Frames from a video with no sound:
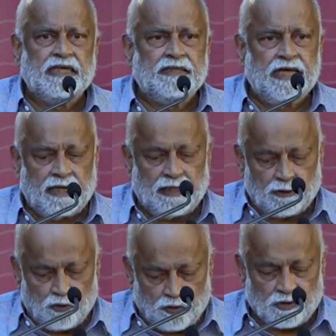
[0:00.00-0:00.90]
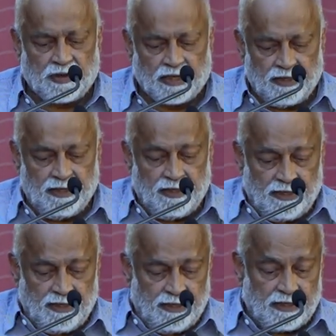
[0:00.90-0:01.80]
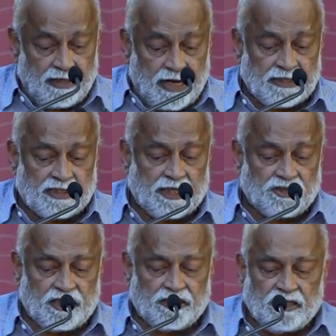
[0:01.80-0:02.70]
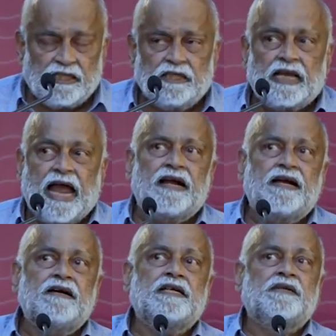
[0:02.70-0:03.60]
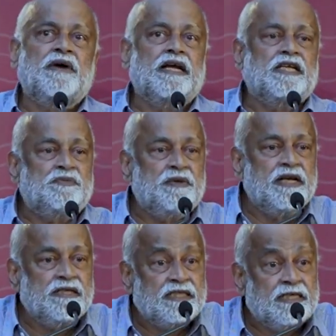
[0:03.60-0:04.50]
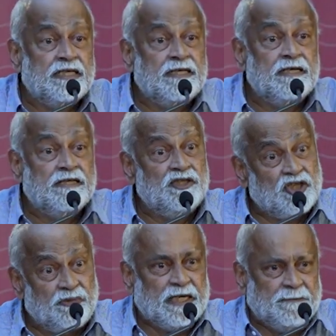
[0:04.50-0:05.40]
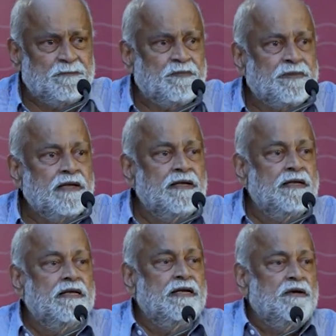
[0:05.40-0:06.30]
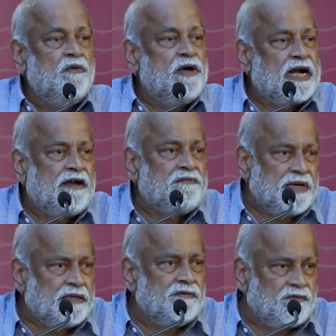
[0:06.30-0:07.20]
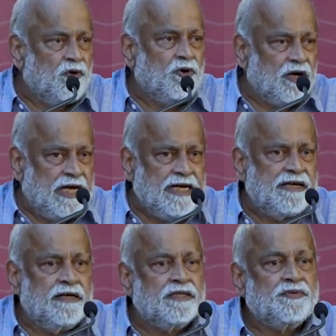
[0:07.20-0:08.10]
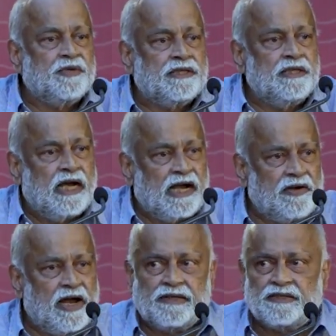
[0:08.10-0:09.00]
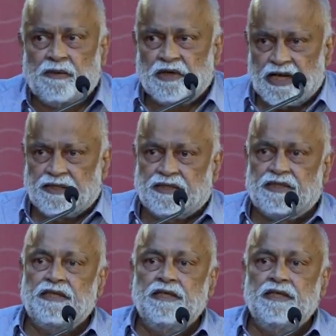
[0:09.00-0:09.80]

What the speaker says: and then I'll go into my last section. And this is anchored in my experience in Germany, where I've been for 8 years, but I've had some links